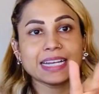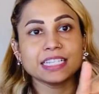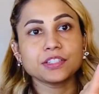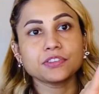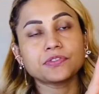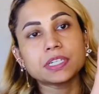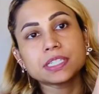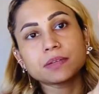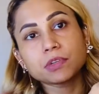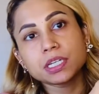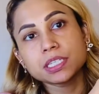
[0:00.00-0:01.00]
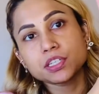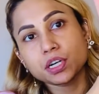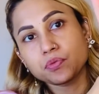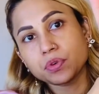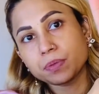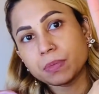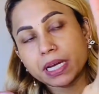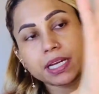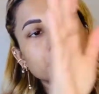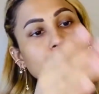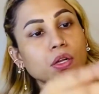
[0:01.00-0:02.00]
so first I'm gonna start with my
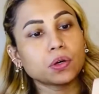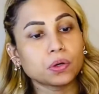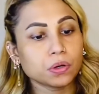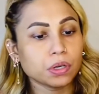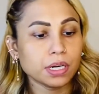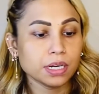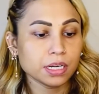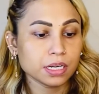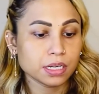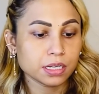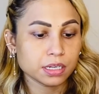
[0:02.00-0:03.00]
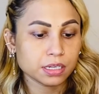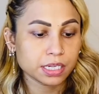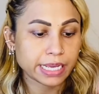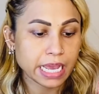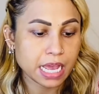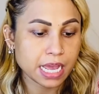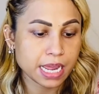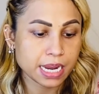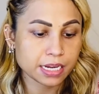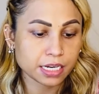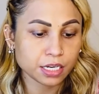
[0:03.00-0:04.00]
glow head
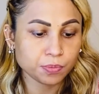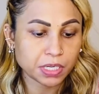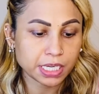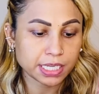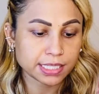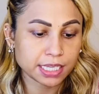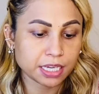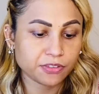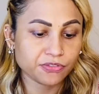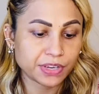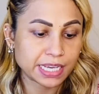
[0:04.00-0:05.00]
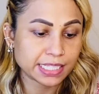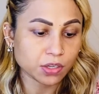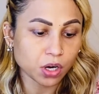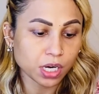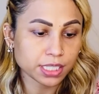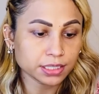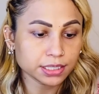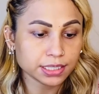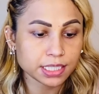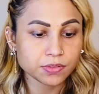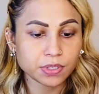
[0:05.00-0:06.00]
illuminating face oil.
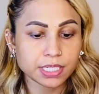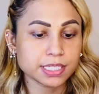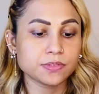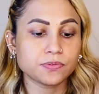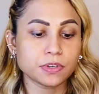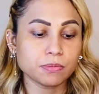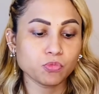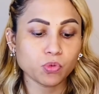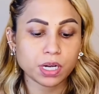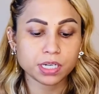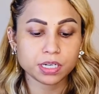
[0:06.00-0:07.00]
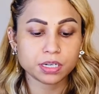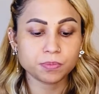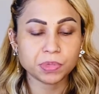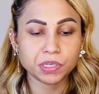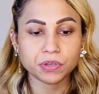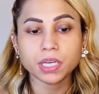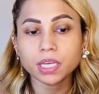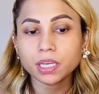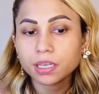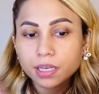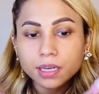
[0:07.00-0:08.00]
This one is from Wonder Beauty,
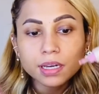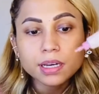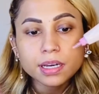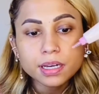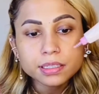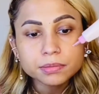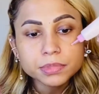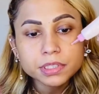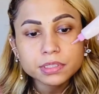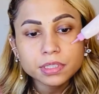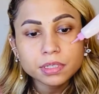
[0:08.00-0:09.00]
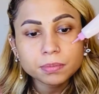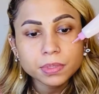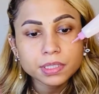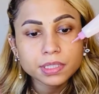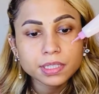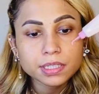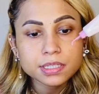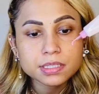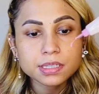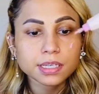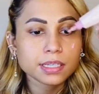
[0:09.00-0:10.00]
and I'm just gonna put this
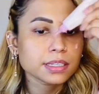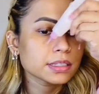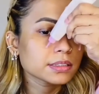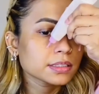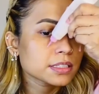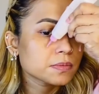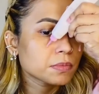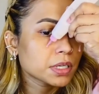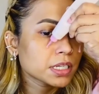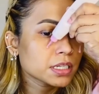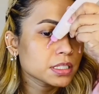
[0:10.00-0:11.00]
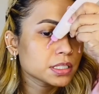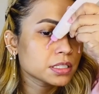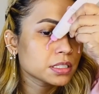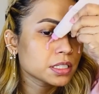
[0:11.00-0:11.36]
like this much.